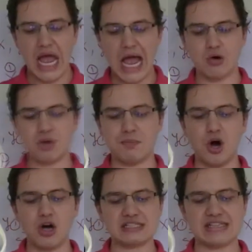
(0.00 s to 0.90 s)
Our
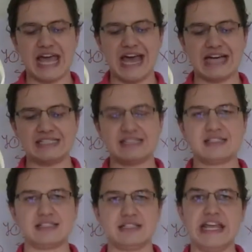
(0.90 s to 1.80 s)
boss
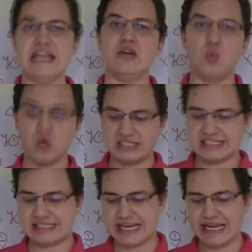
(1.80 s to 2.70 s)
has, it would
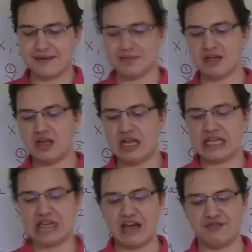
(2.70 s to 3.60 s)
seem,
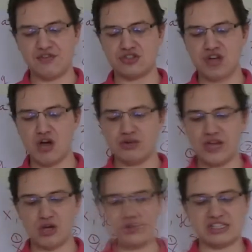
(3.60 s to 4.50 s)
left for
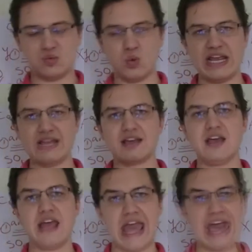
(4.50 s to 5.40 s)
Tokyo this
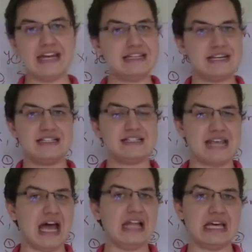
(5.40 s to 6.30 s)
week and didn't
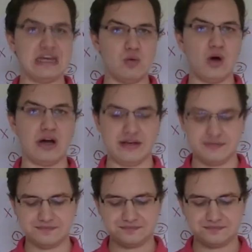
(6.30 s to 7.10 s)
tell anyone.